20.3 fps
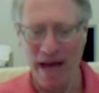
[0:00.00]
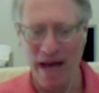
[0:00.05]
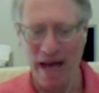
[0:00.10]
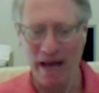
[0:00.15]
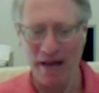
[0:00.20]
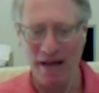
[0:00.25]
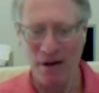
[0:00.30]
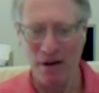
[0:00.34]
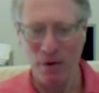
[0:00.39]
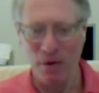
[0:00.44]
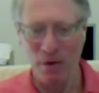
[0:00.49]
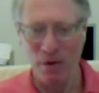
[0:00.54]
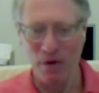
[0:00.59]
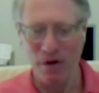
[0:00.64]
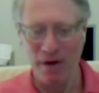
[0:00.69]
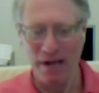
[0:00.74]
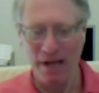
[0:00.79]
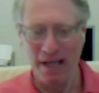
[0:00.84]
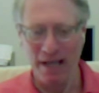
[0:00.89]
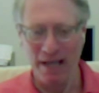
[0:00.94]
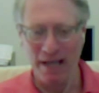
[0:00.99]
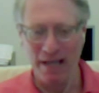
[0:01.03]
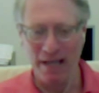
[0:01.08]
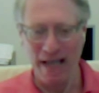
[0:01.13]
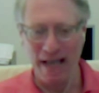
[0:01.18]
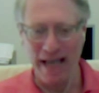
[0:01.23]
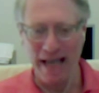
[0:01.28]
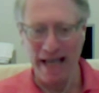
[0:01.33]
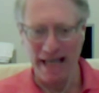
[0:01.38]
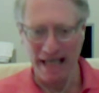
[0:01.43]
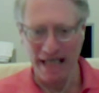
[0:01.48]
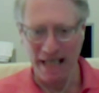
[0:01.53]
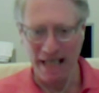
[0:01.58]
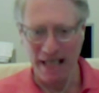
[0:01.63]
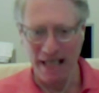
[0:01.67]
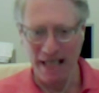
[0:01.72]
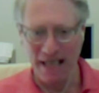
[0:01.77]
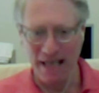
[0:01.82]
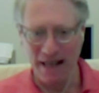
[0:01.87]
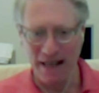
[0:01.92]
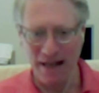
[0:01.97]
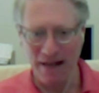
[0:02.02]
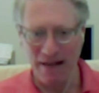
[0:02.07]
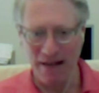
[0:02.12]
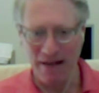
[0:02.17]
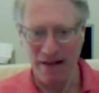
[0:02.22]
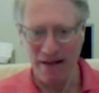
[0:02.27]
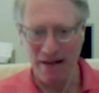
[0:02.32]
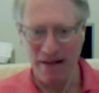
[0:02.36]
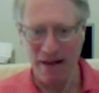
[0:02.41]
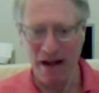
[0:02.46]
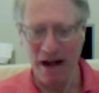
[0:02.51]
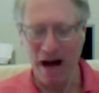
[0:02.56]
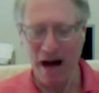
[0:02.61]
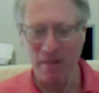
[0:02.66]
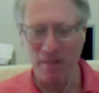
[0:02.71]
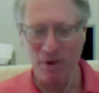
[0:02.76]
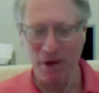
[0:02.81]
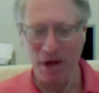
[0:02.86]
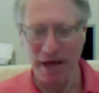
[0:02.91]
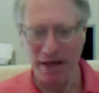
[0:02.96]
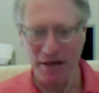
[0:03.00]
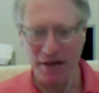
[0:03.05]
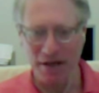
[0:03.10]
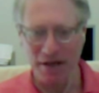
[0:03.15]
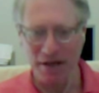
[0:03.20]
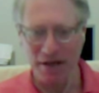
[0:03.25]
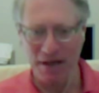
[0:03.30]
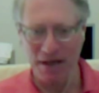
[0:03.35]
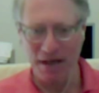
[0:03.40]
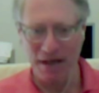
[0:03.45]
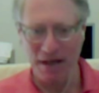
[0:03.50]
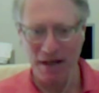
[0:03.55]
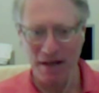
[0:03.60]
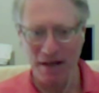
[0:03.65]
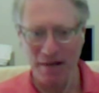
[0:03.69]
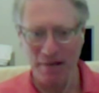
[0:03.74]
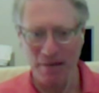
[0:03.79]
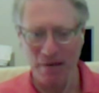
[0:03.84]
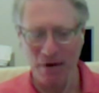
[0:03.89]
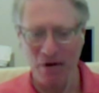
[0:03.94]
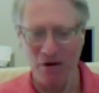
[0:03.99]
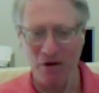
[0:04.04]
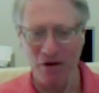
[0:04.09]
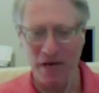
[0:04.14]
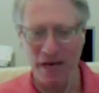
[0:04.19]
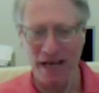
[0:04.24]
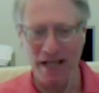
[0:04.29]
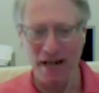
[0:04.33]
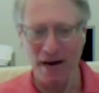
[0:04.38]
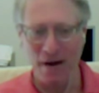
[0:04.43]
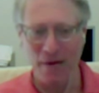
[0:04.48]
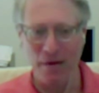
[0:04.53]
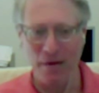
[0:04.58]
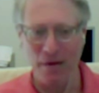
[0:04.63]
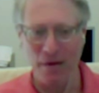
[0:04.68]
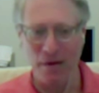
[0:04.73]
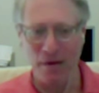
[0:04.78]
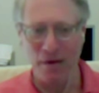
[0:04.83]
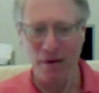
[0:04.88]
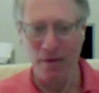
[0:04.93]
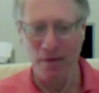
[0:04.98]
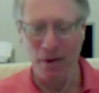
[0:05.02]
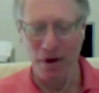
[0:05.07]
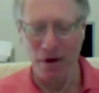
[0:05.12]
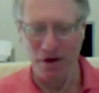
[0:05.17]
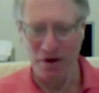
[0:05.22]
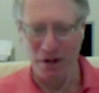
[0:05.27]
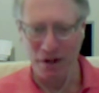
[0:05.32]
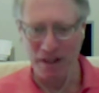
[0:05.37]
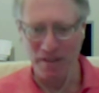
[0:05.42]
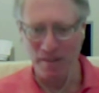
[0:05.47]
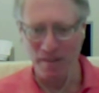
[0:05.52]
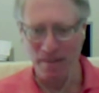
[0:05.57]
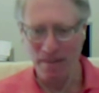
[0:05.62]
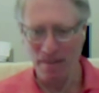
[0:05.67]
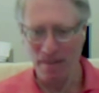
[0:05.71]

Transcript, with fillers: and the third is it, the objects, first, second, and third person.